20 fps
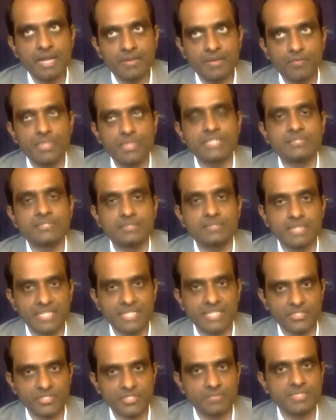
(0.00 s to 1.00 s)
with the
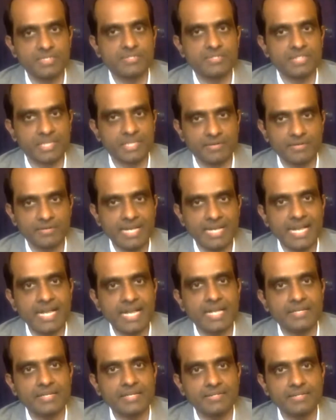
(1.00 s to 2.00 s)
instruments that you've
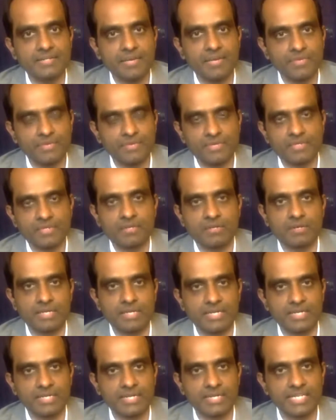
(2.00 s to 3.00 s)
had, now you've
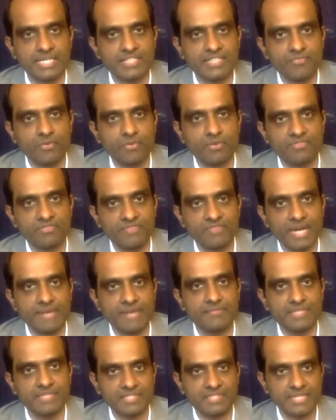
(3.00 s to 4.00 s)
recorded at least 4 or
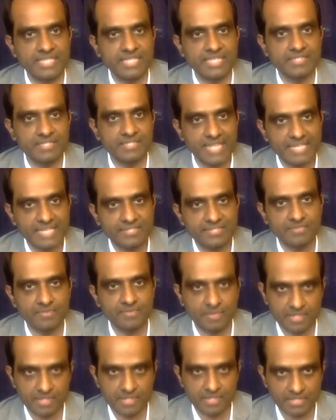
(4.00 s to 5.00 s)
5 distinct states of
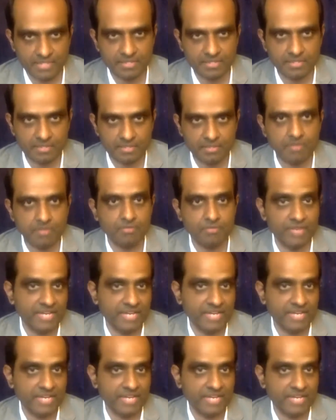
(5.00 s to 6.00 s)
consciousness or
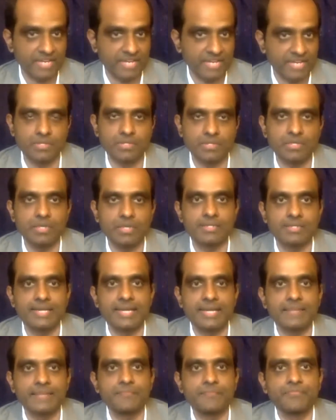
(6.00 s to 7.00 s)
wakefulness, you want to call
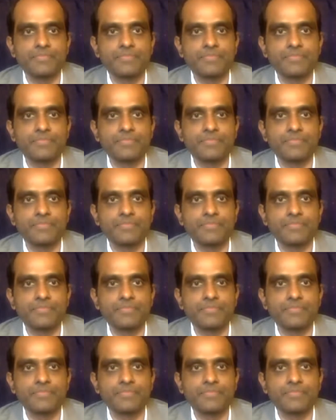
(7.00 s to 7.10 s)
that.